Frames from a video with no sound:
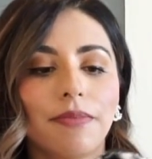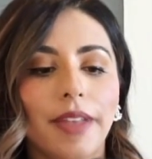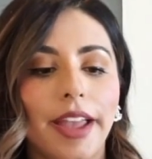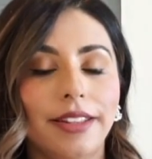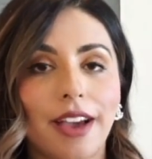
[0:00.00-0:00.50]

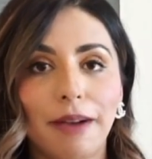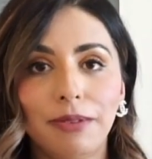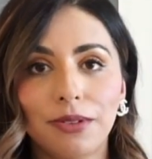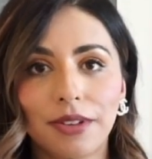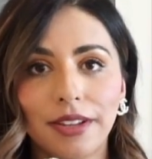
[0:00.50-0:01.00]
It's
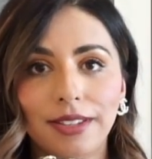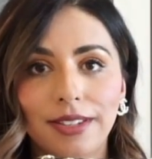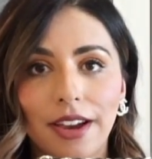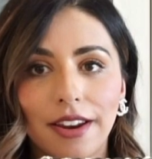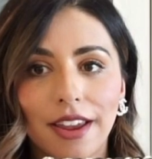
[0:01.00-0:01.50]
absolutely
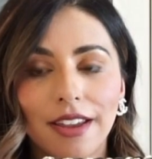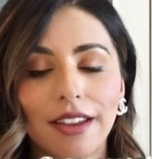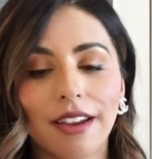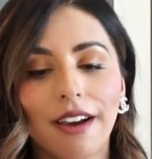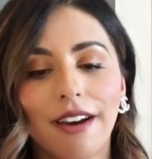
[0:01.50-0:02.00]

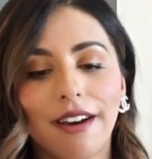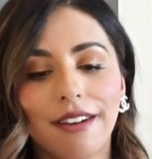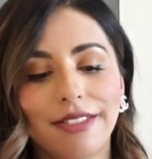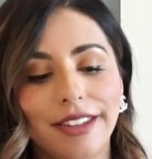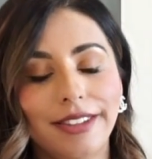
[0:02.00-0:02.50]
stunning.
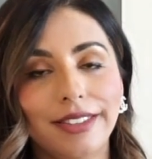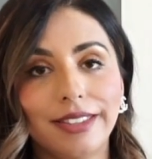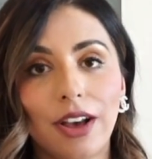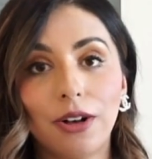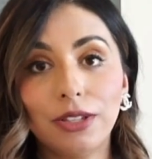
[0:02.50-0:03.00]

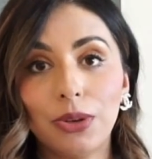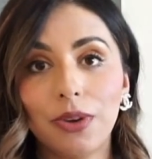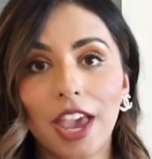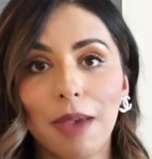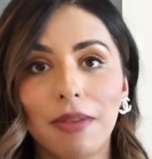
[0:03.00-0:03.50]
This also
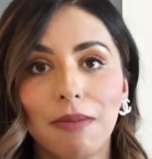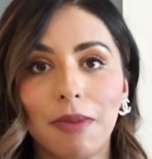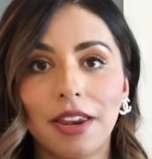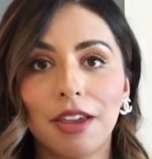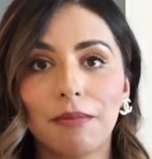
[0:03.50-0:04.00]
came in the
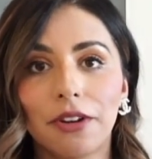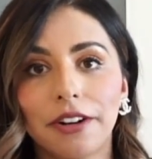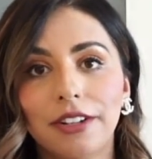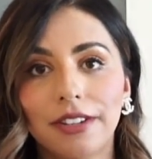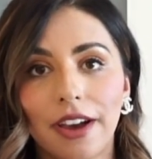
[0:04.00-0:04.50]
medium
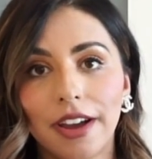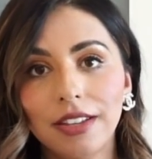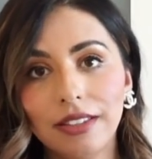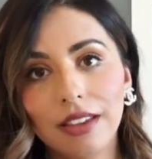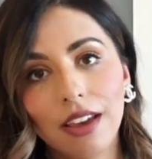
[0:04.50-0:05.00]
large
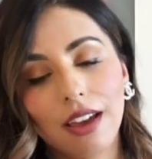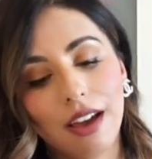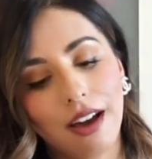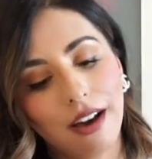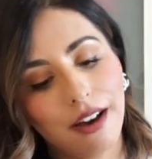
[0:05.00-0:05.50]
size.
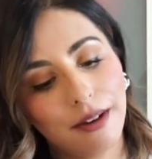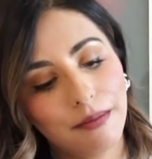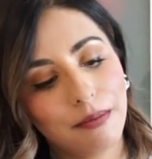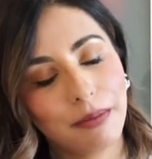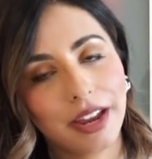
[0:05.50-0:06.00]

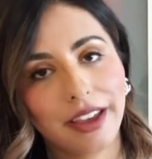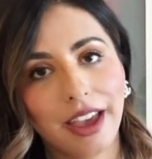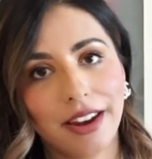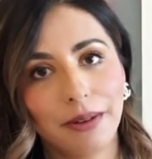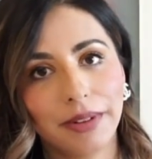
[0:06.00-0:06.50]
But
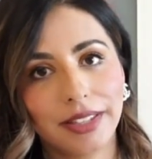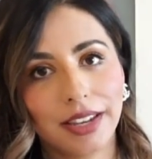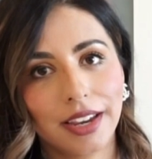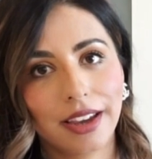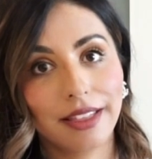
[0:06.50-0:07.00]
again, it was
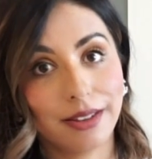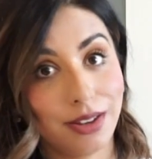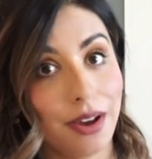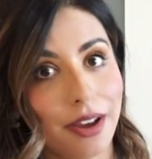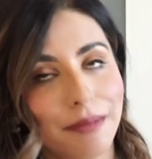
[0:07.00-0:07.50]
like, at the
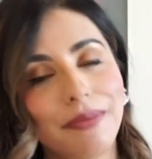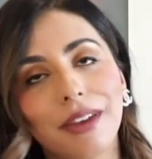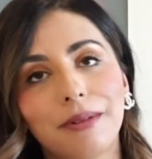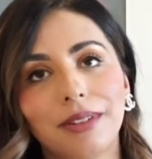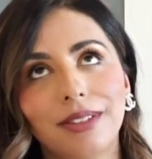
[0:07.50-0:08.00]
time,
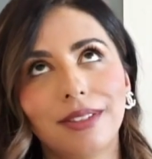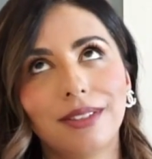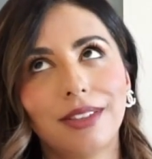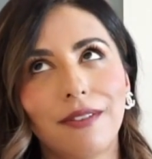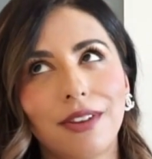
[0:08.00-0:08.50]
it was
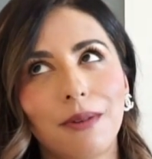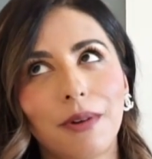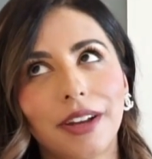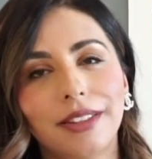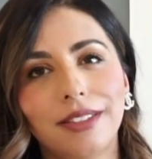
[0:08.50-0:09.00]

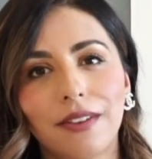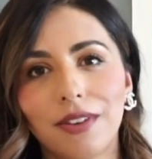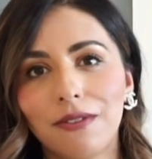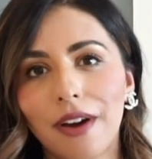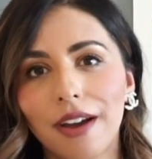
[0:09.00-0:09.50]

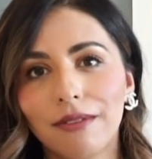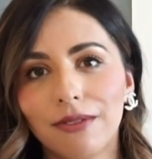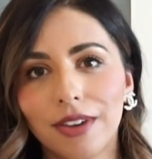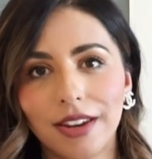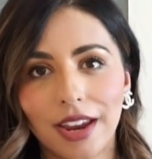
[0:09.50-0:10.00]

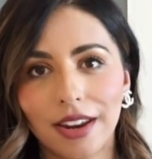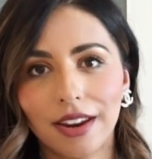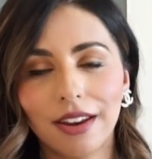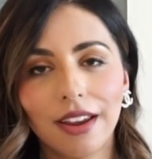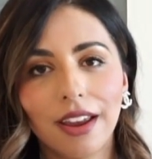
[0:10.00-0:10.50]
71.75
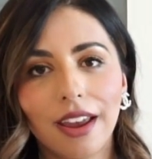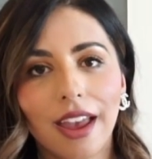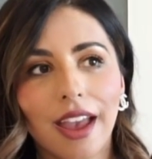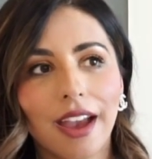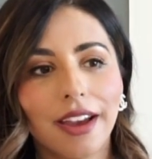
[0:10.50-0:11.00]
Canadian.
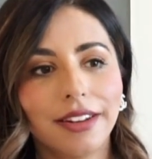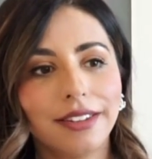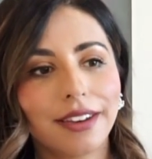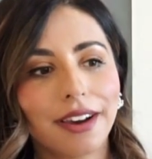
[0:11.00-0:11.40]
And